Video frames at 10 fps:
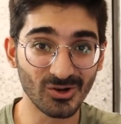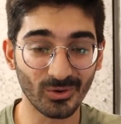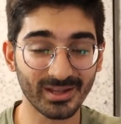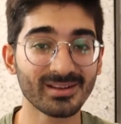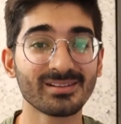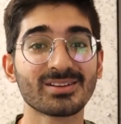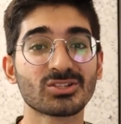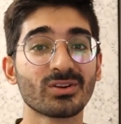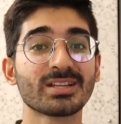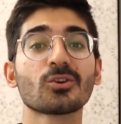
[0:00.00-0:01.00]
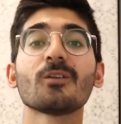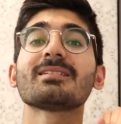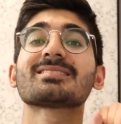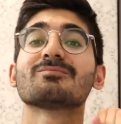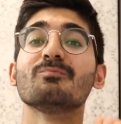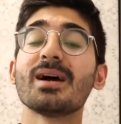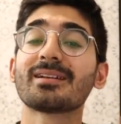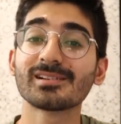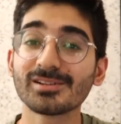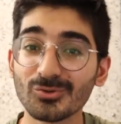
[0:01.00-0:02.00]
okay? So it's always
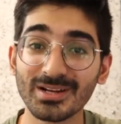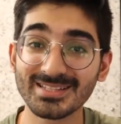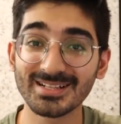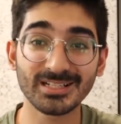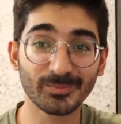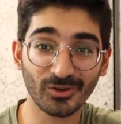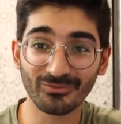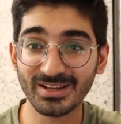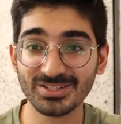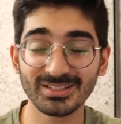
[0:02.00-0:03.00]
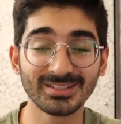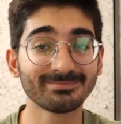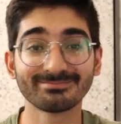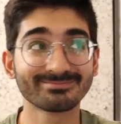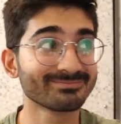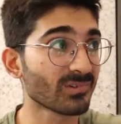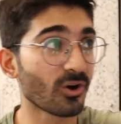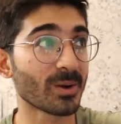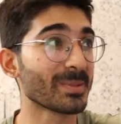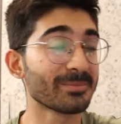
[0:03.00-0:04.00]
better to consult a professional,
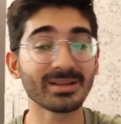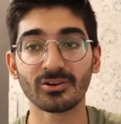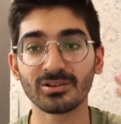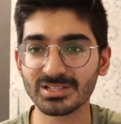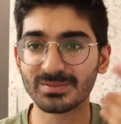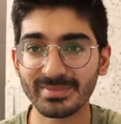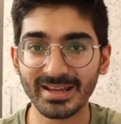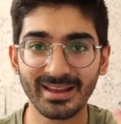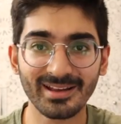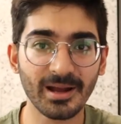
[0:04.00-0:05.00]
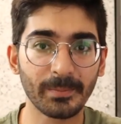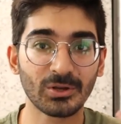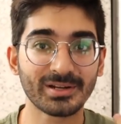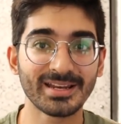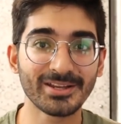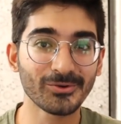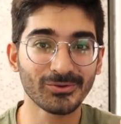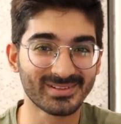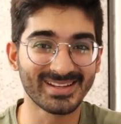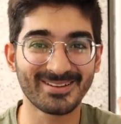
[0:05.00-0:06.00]
or maybe not just me. Like, I'm not telling you
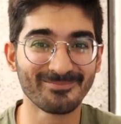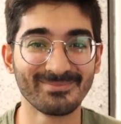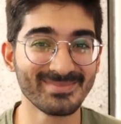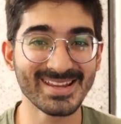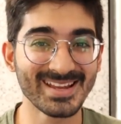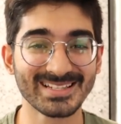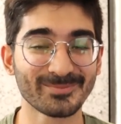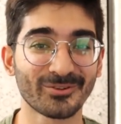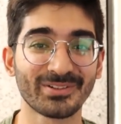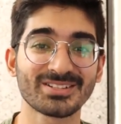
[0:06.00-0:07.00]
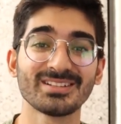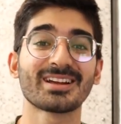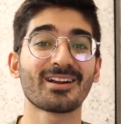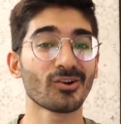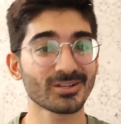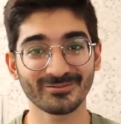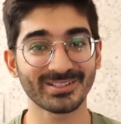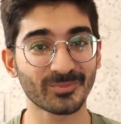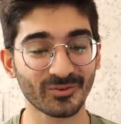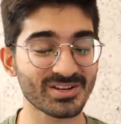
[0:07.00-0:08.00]
to take me as a professional. There are lots of
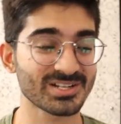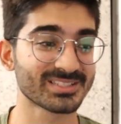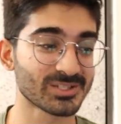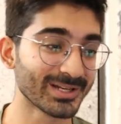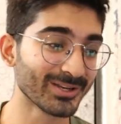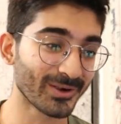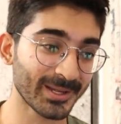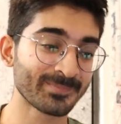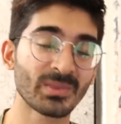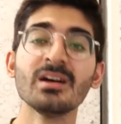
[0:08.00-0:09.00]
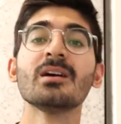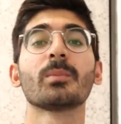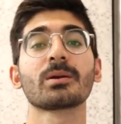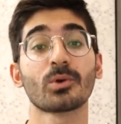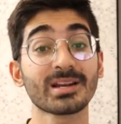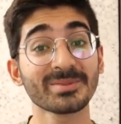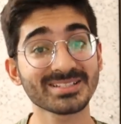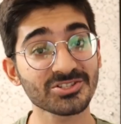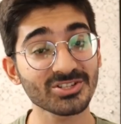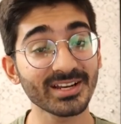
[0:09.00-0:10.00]
other professionals as well, okay? But what I'm
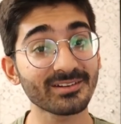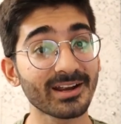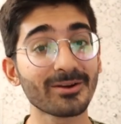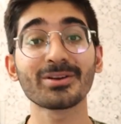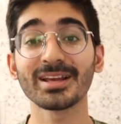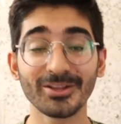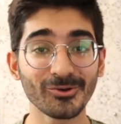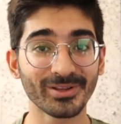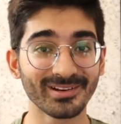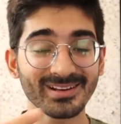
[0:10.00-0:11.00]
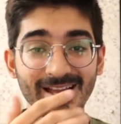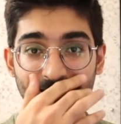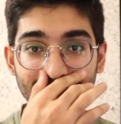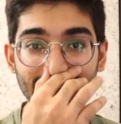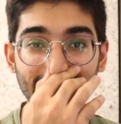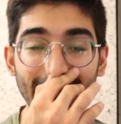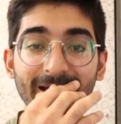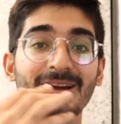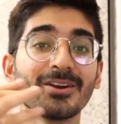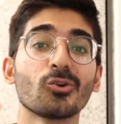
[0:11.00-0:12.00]
essentially trying to tell you here is that
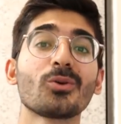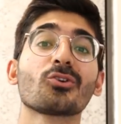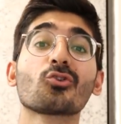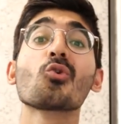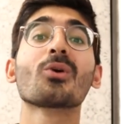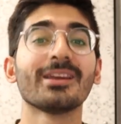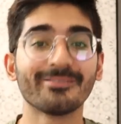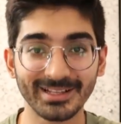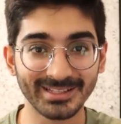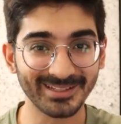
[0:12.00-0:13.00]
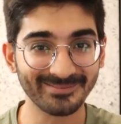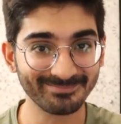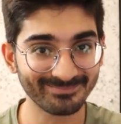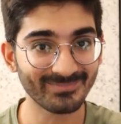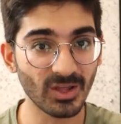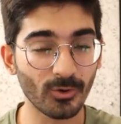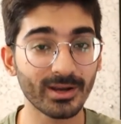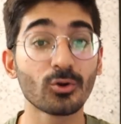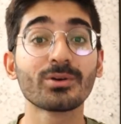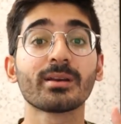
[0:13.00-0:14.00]
don't Google everything.
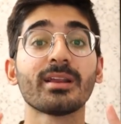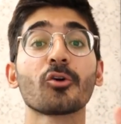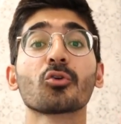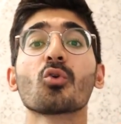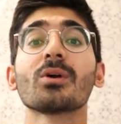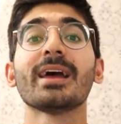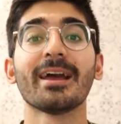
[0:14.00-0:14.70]
Okay, don't rely on Google